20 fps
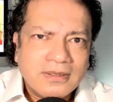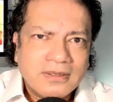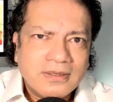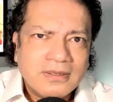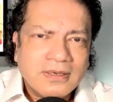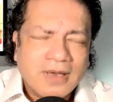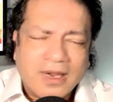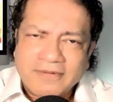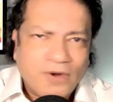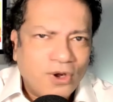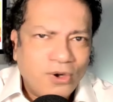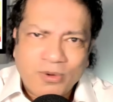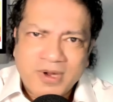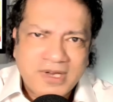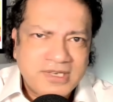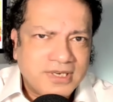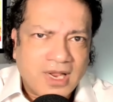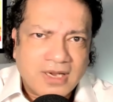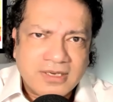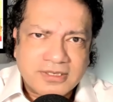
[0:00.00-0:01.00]
I've
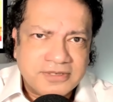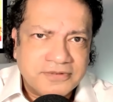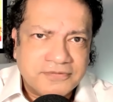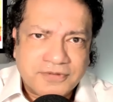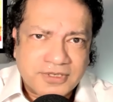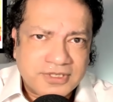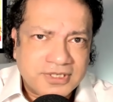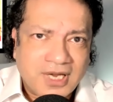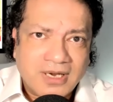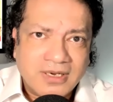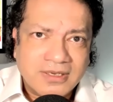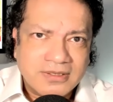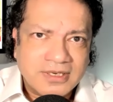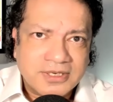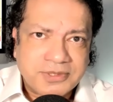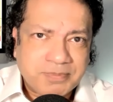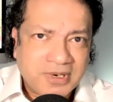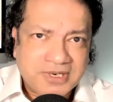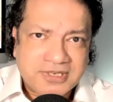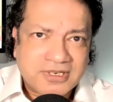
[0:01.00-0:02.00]
always asked him for signs,
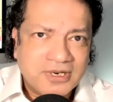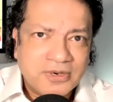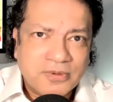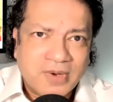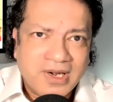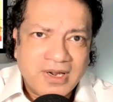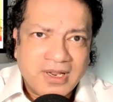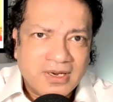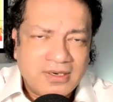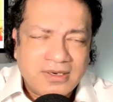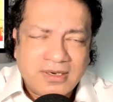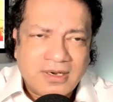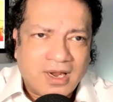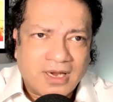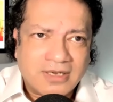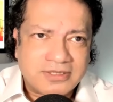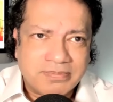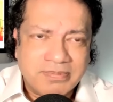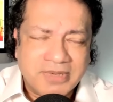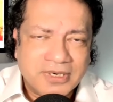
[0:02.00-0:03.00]
especially when he
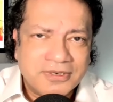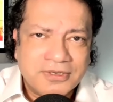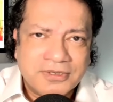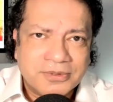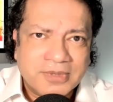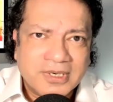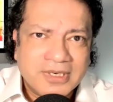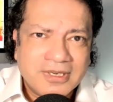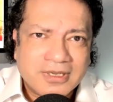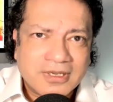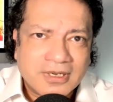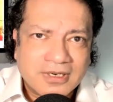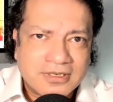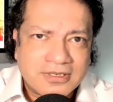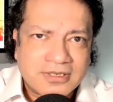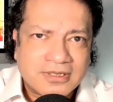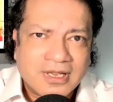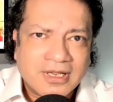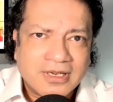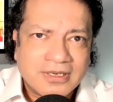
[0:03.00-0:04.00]
asked me to do
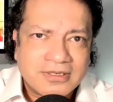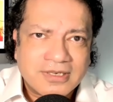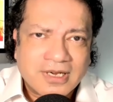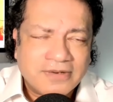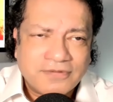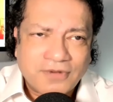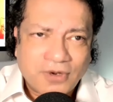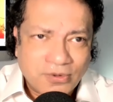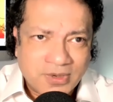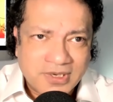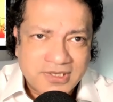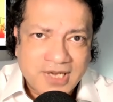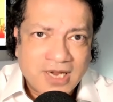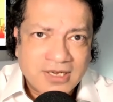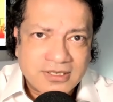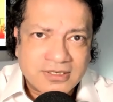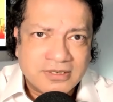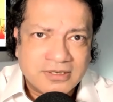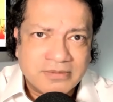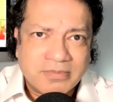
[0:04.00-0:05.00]
ridiculous things. I've always
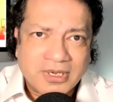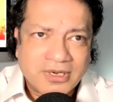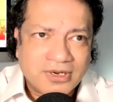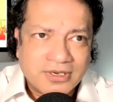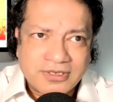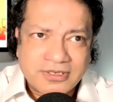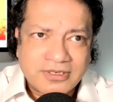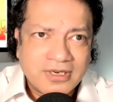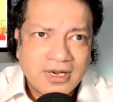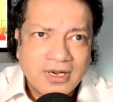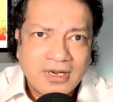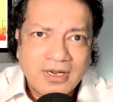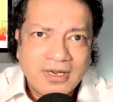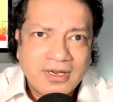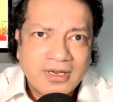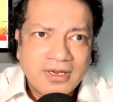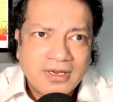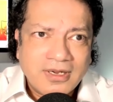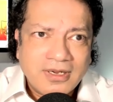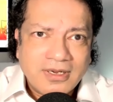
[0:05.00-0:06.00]
asked him because
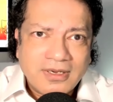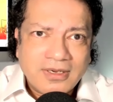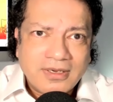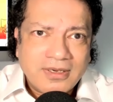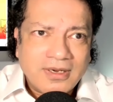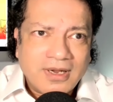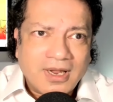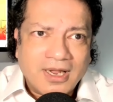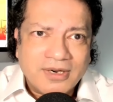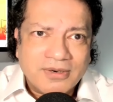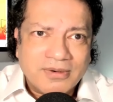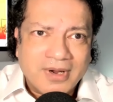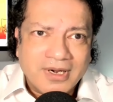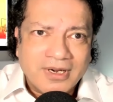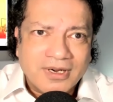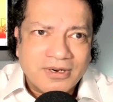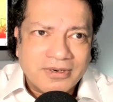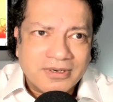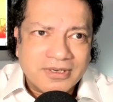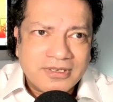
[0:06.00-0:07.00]
how do I
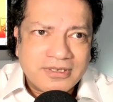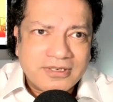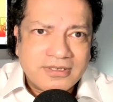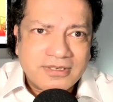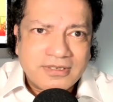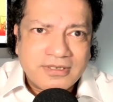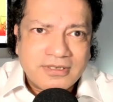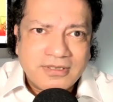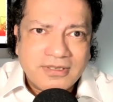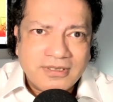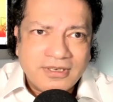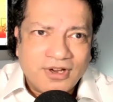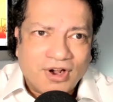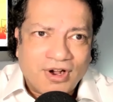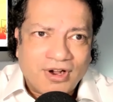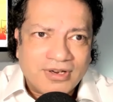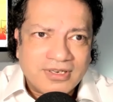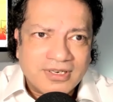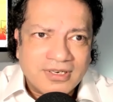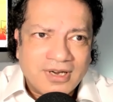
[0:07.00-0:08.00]
know it's
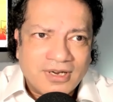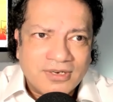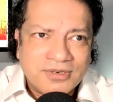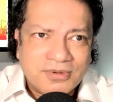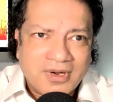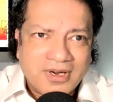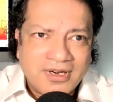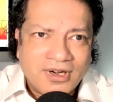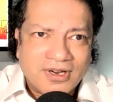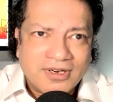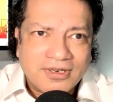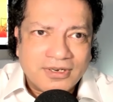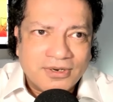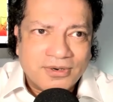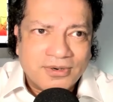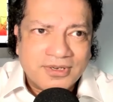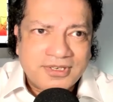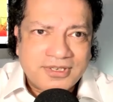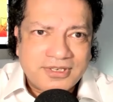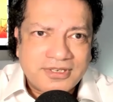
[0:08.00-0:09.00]
God and how do I not
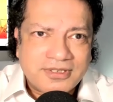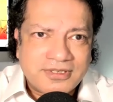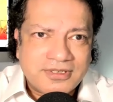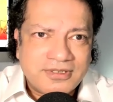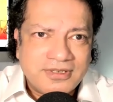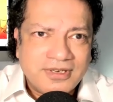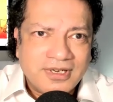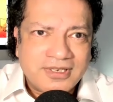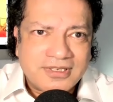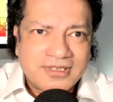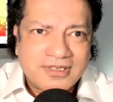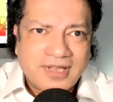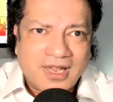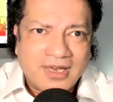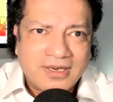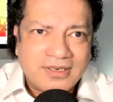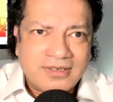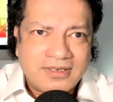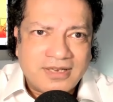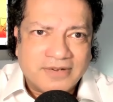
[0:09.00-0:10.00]
know it's it's
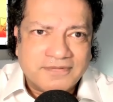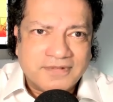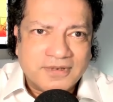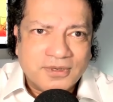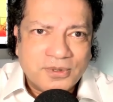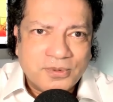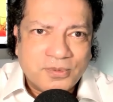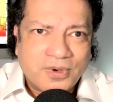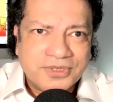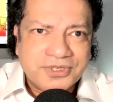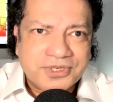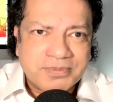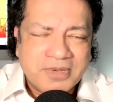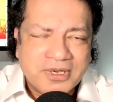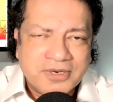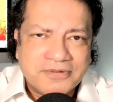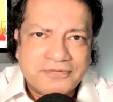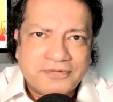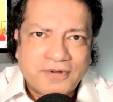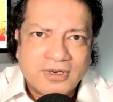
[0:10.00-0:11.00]
that devil who wants me
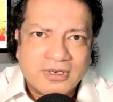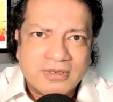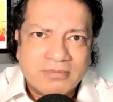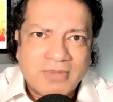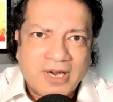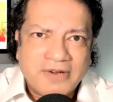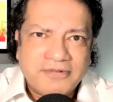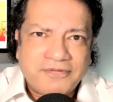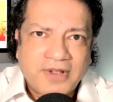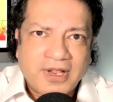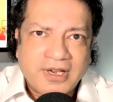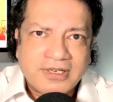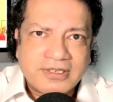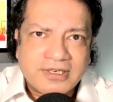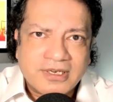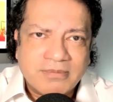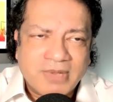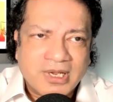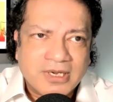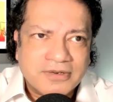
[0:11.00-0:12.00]
to fall on my face
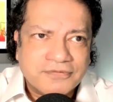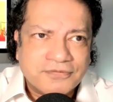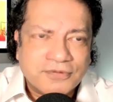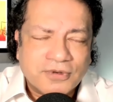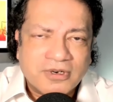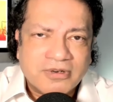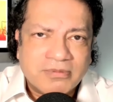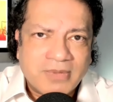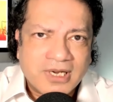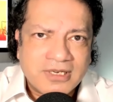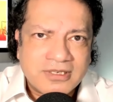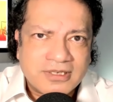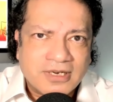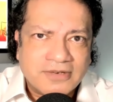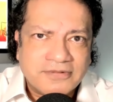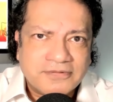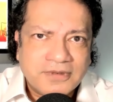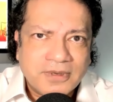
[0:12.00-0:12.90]
and make a fool of myself?